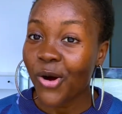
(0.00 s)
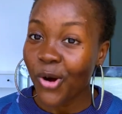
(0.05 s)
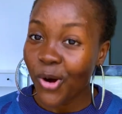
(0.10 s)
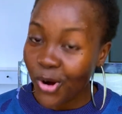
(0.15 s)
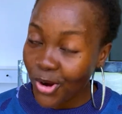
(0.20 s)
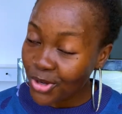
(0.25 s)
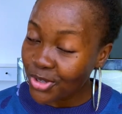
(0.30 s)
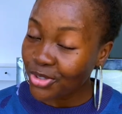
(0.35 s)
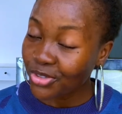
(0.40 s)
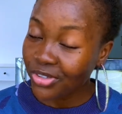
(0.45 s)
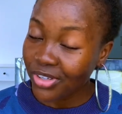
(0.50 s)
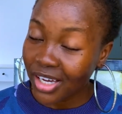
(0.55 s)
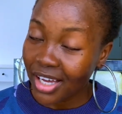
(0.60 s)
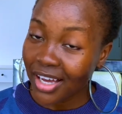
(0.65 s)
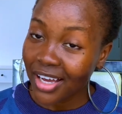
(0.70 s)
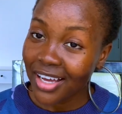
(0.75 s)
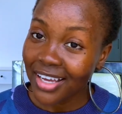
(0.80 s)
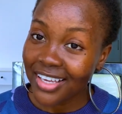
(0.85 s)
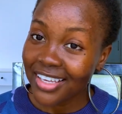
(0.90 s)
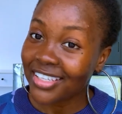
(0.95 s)
Austria
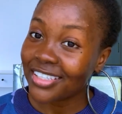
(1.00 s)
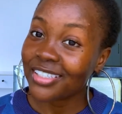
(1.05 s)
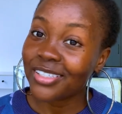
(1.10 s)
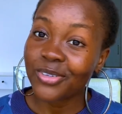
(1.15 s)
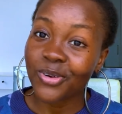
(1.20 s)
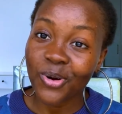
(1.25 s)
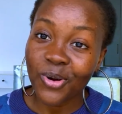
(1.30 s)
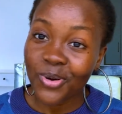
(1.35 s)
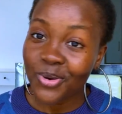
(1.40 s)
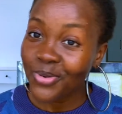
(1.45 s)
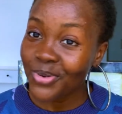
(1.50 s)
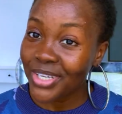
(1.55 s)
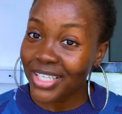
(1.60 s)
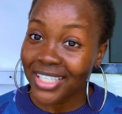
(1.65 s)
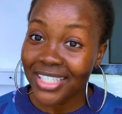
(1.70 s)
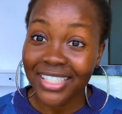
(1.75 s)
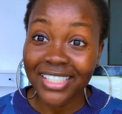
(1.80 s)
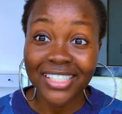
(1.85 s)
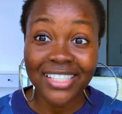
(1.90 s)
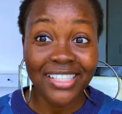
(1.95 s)
is always
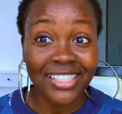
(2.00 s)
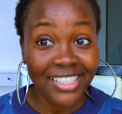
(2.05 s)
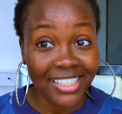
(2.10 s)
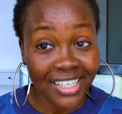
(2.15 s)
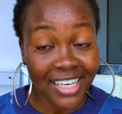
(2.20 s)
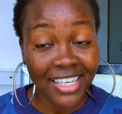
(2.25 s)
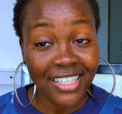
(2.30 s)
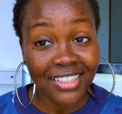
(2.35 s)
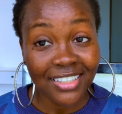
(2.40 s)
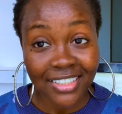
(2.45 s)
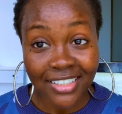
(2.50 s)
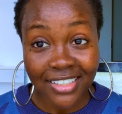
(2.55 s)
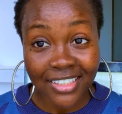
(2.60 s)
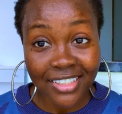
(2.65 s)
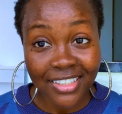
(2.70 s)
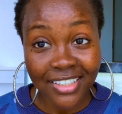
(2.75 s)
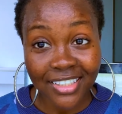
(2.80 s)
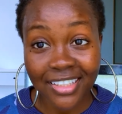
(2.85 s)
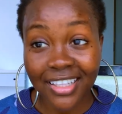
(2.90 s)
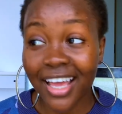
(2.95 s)
in dear need,
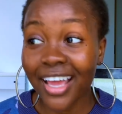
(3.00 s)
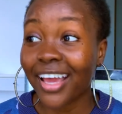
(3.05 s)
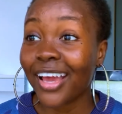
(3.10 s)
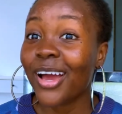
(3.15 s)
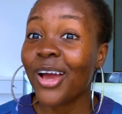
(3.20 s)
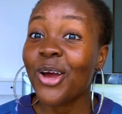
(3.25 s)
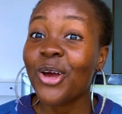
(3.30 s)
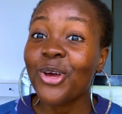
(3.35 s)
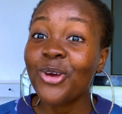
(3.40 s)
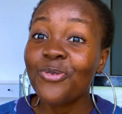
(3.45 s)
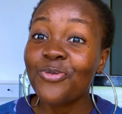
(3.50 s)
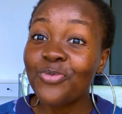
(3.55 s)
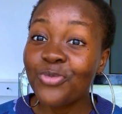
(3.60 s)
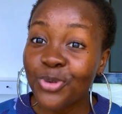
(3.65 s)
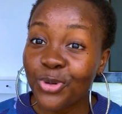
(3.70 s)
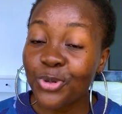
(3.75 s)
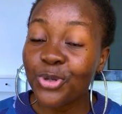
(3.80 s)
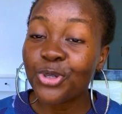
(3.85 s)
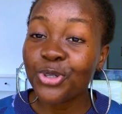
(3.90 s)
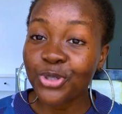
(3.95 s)
like
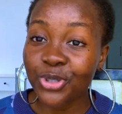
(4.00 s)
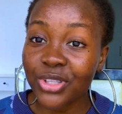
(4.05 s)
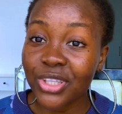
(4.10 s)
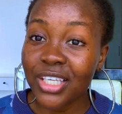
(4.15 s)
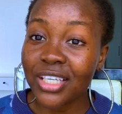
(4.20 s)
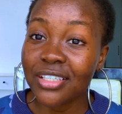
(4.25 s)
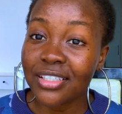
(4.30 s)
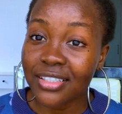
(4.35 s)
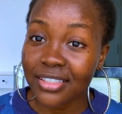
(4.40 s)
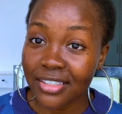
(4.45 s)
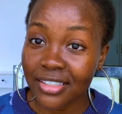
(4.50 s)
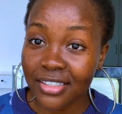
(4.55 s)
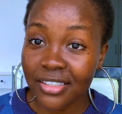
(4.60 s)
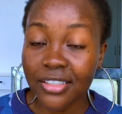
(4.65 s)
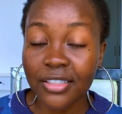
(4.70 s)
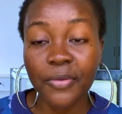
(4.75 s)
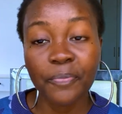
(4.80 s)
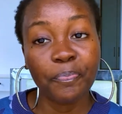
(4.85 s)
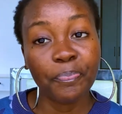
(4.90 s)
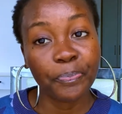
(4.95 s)
real shortage need
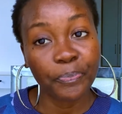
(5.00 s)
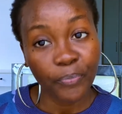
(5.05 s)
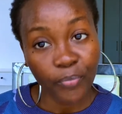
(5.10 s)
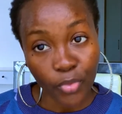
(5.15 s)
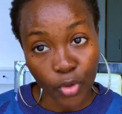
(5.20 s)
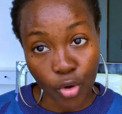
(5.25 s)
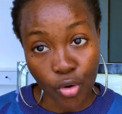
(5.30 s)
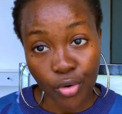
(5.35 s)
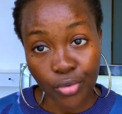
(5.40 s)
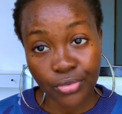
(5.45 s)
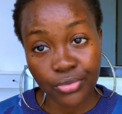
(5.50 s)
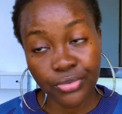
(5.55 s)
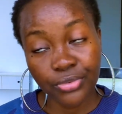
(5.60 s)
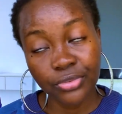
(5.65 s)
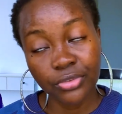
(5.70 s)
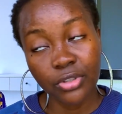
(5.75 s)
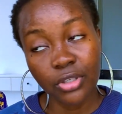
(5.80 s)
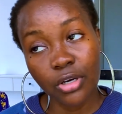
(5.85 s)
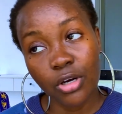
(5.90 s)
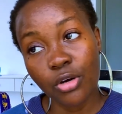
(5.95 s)
of
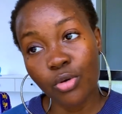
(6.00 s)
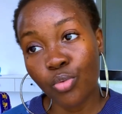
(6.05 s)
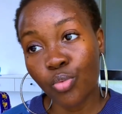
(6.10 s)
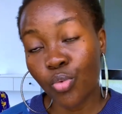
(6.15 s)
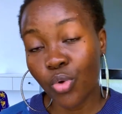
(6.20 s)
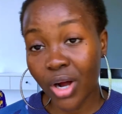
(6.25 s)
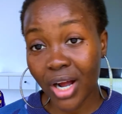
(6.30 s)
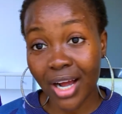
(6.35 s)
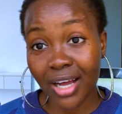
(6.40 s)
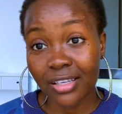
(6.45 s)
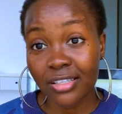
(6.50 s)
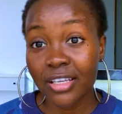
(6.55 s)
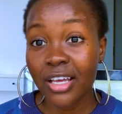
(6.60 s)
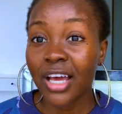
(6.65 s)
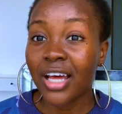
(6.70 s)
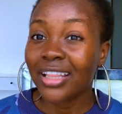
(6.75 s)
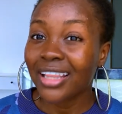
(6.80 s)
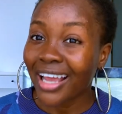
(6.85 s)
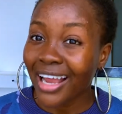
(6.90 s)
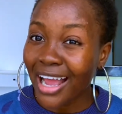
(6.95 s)
workers.
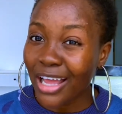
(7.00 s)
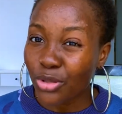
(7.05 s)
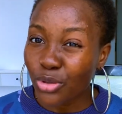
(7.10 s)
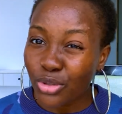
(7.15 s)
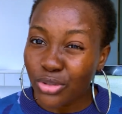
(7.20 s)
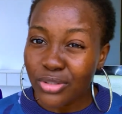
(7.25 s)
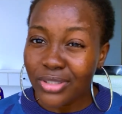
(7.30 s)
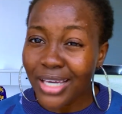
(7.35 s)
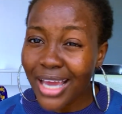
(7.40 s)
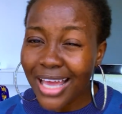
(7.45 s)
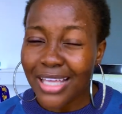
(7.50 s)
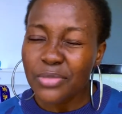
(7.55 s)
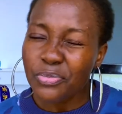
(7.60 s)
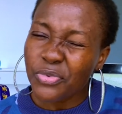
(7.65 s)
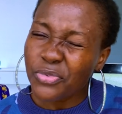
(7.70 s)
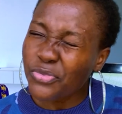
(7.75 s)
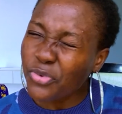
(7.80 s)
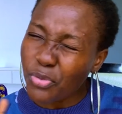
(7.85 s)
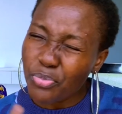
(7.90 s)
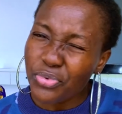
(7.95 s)
Like I told you guys
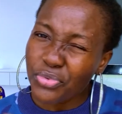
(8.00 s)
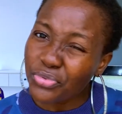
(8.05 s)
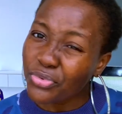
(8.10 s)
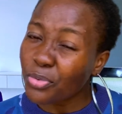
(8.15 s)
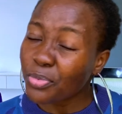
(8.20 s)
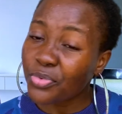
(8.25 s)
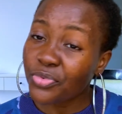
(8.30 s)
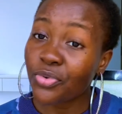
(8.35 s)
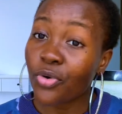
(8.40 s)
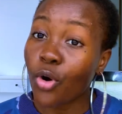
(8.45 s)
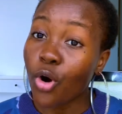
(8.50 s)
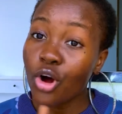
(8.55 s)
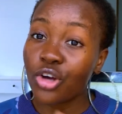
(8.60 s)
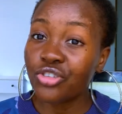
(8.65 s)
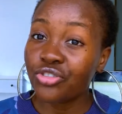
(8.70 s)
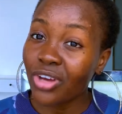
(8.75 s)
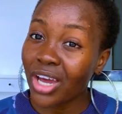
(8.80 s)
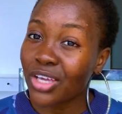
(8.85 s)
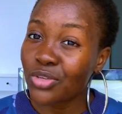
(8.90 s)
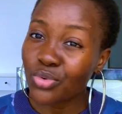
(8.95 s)
before,
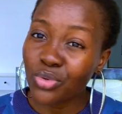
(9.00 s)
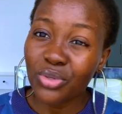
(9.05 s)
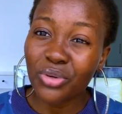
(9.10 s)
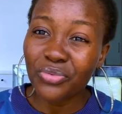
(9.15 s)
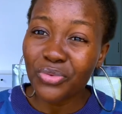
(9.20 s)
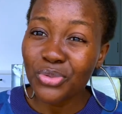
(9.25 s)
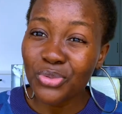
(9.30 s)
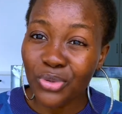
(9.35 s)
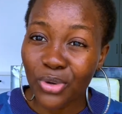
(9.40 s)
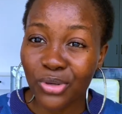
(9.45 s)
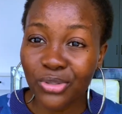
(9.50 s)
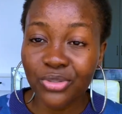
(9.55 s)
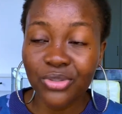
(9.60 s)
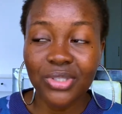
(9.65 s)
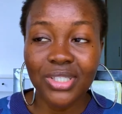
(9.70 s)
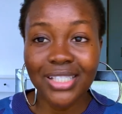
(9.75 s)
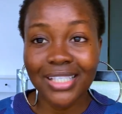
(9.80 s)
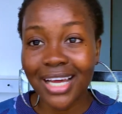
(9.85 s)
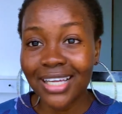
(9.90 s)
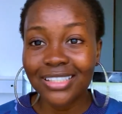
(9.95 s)
Austria is one of those
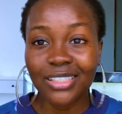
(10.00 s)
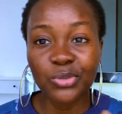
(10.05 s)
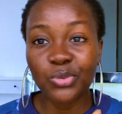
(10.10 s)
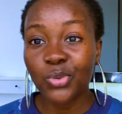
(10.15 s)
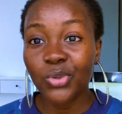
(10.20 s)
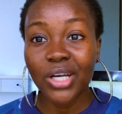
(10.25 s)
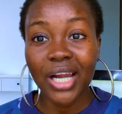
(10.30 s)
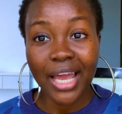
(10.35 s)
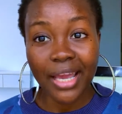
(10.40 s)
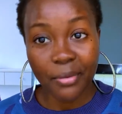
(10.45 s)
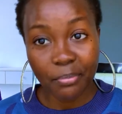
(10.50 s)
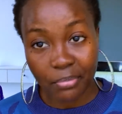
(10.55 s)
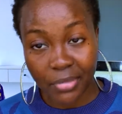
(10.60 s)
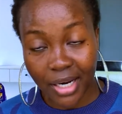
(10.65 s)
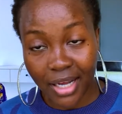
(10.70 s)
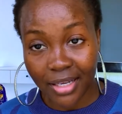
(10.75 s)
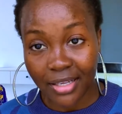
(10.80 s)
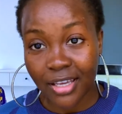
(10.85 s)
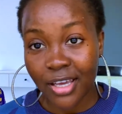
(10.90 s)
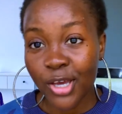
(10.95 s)
countries that they don't like black.